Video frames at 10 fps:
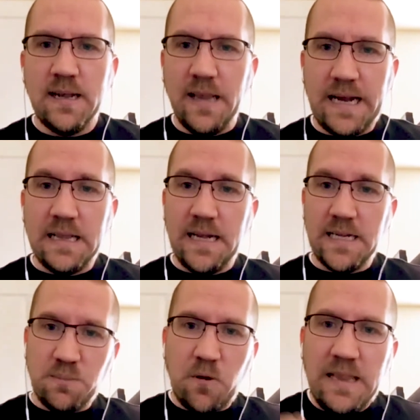Like,
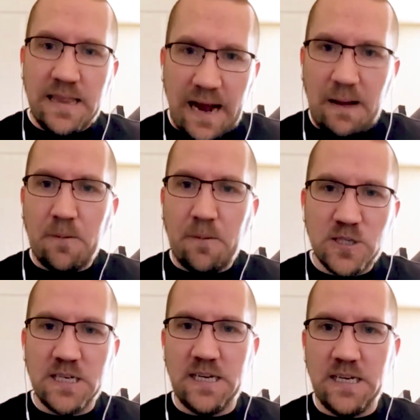let's bring that
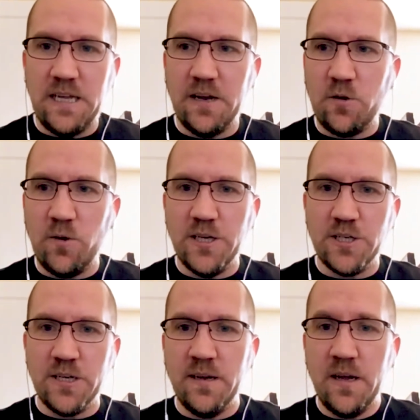person into the
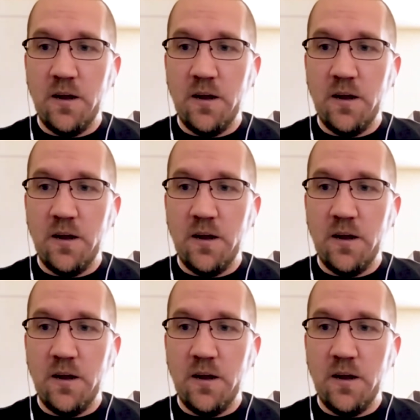equation